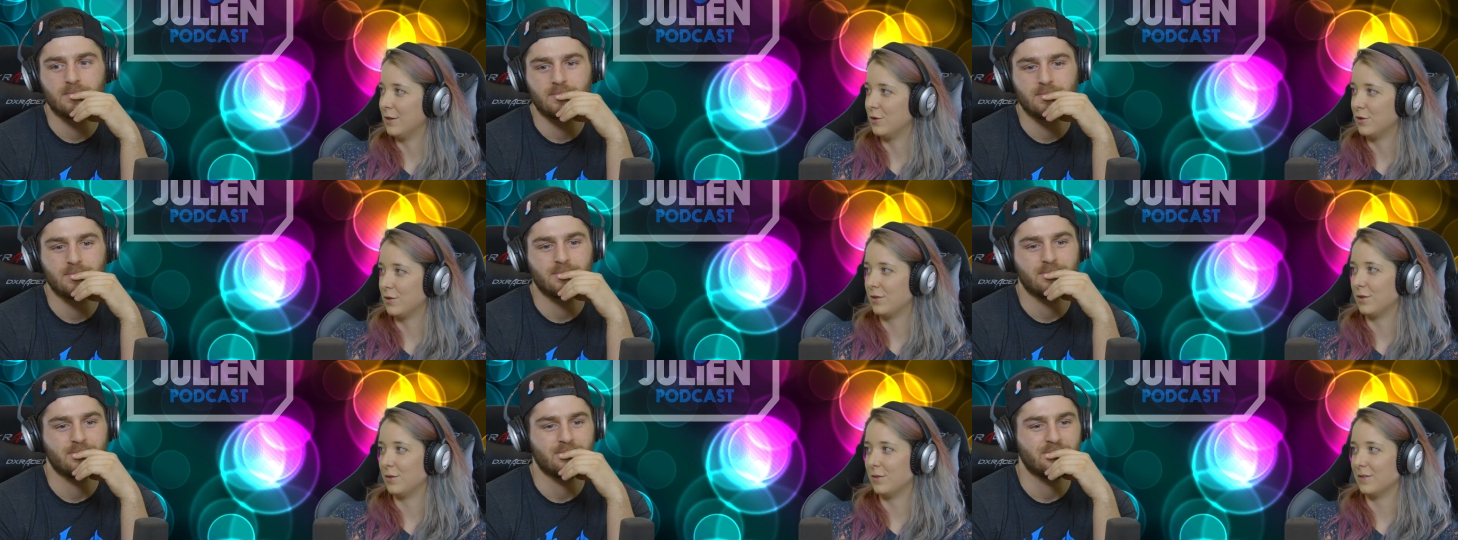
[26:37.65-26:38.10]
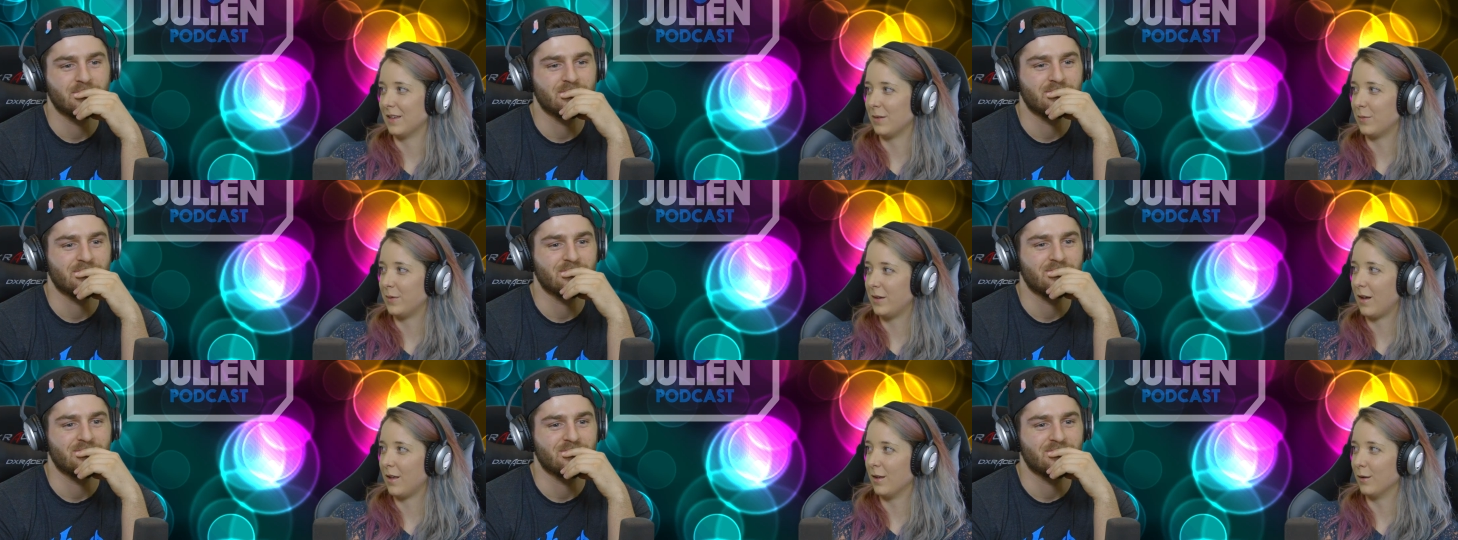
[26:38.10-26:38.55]
Speaker 1: And she was
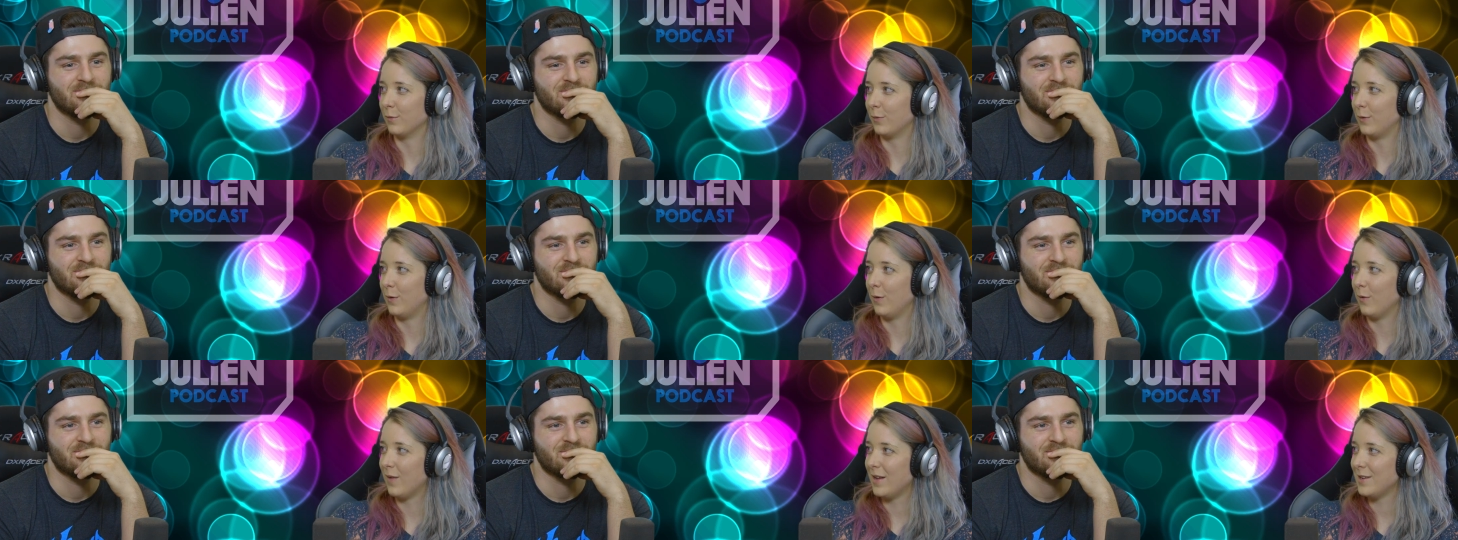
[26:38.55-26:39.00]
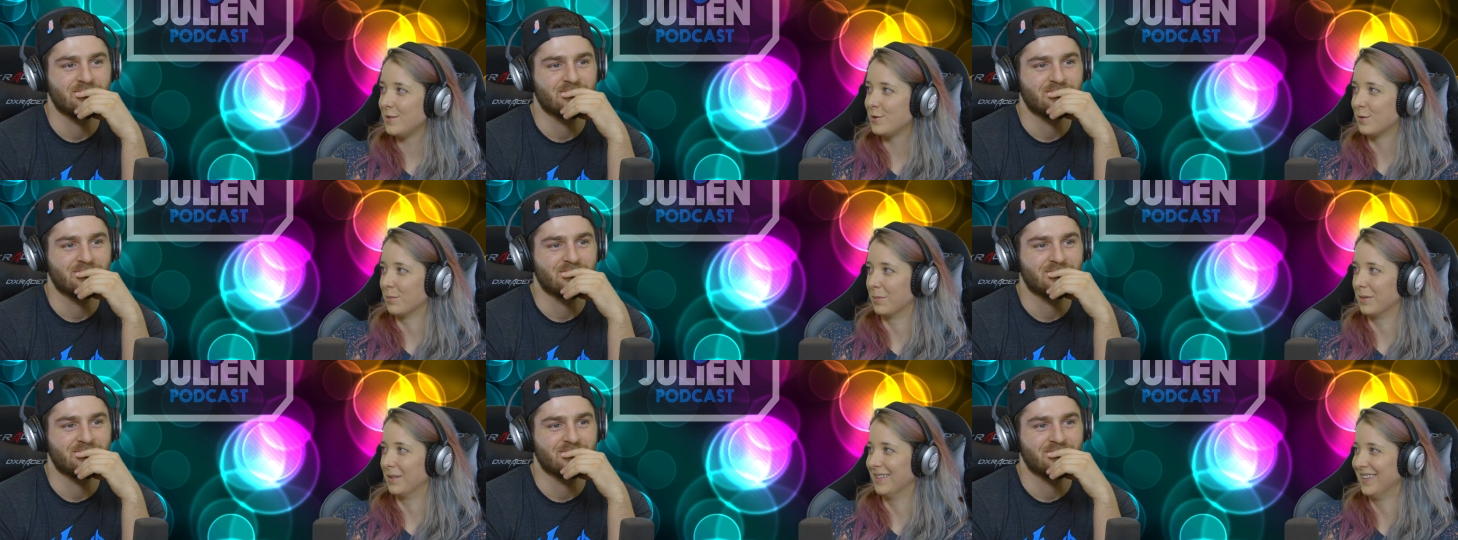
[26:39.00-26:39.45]
like, we call it fruit or
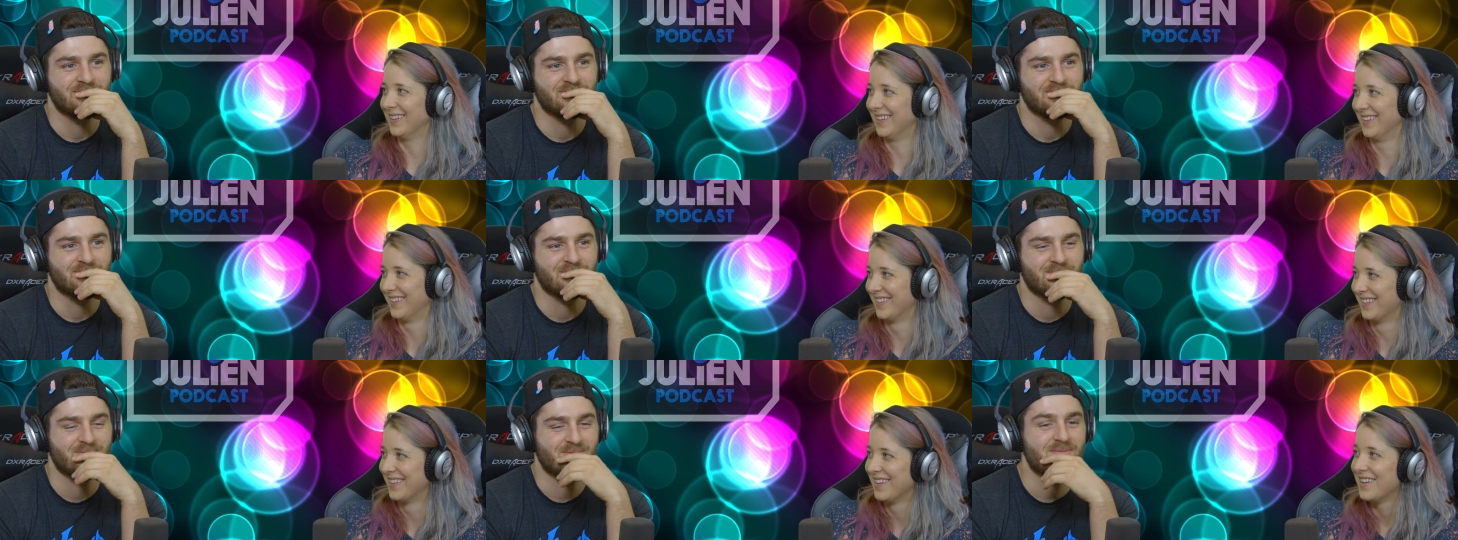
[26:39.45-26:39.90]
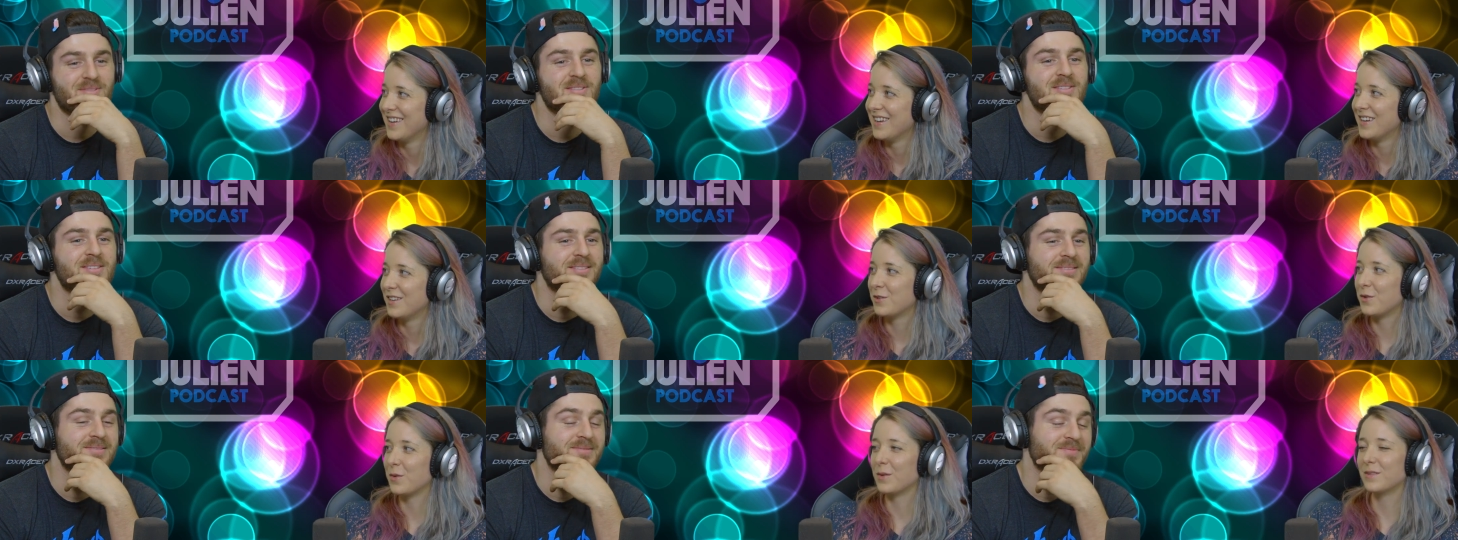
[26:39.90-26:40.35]
vegetable.
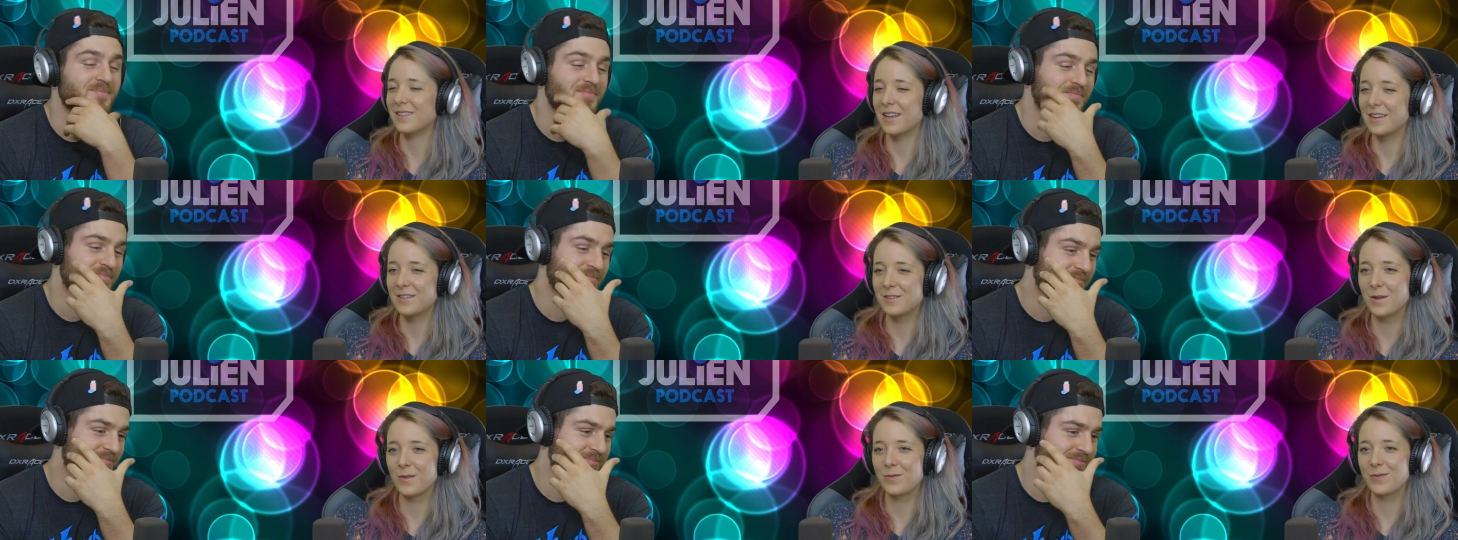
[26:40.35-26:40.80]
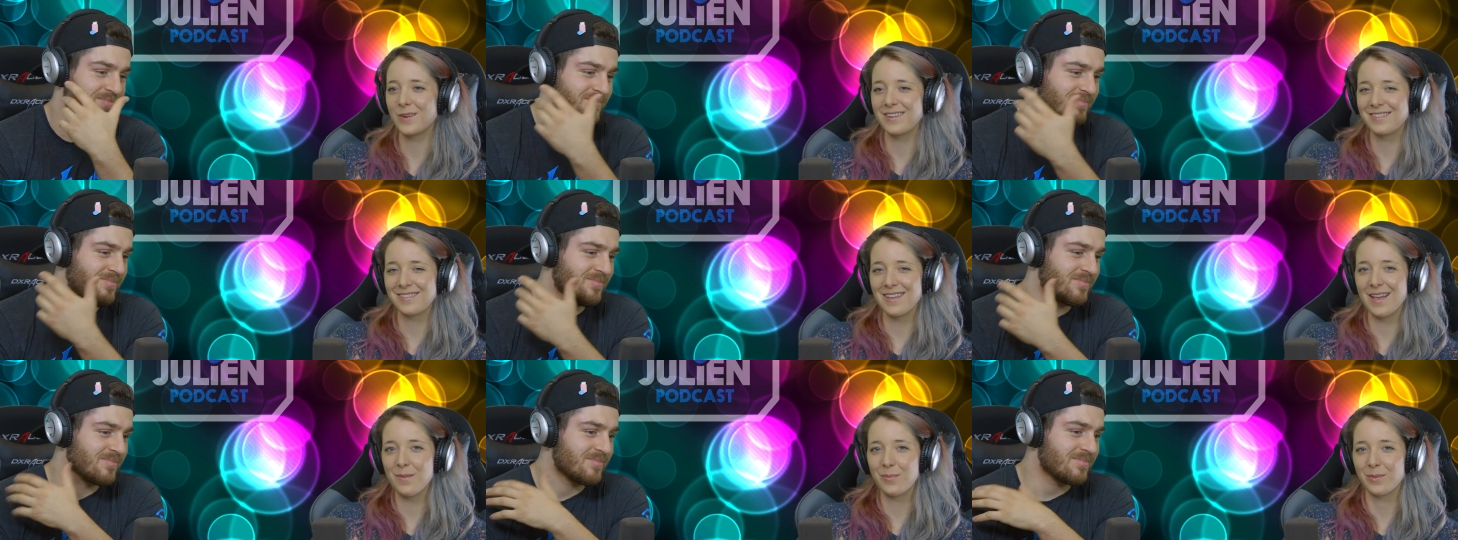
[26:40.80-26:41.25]
She was like, so for
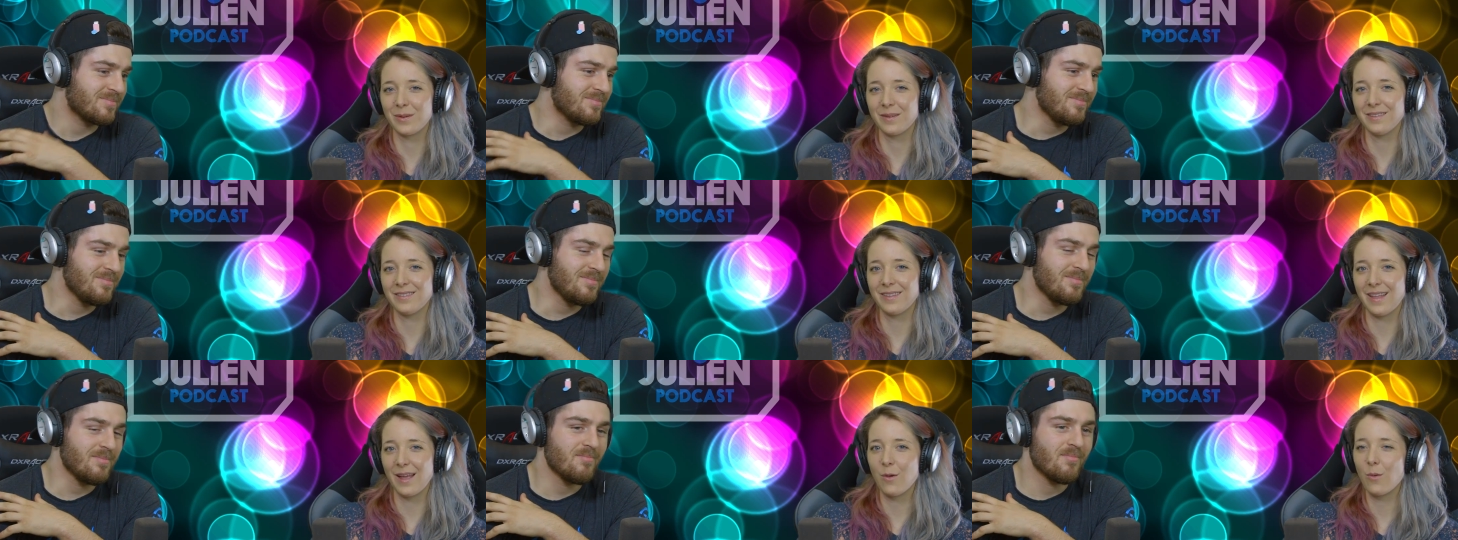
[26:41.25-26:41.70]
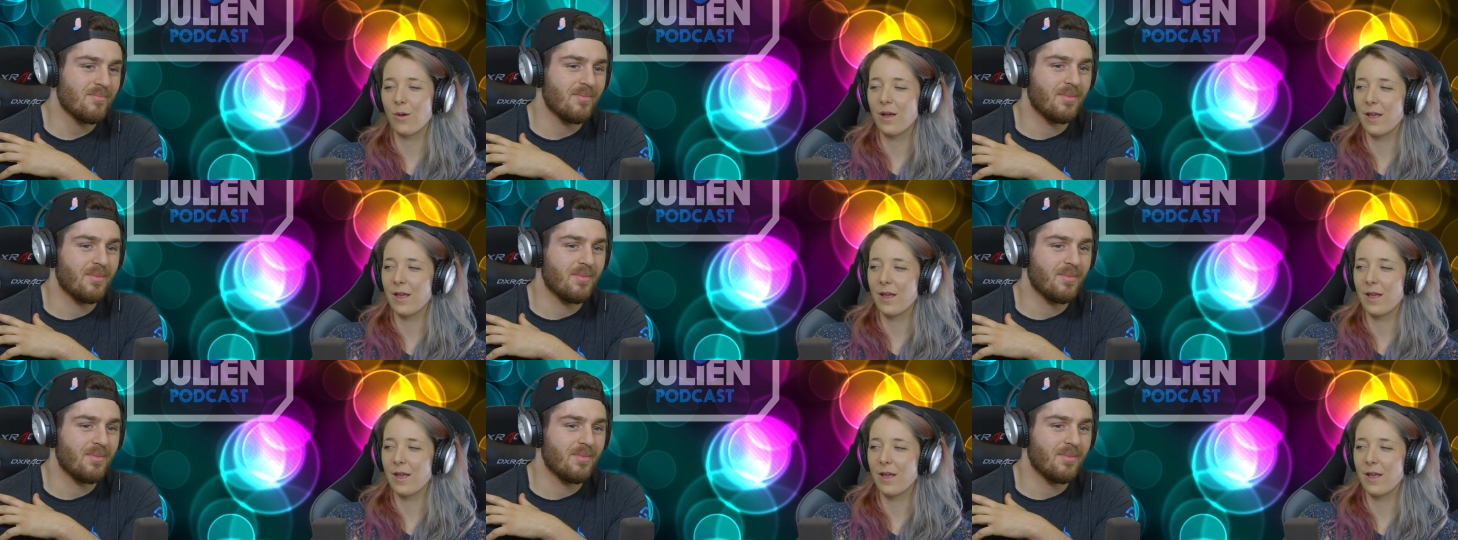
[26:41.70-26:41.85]
example, like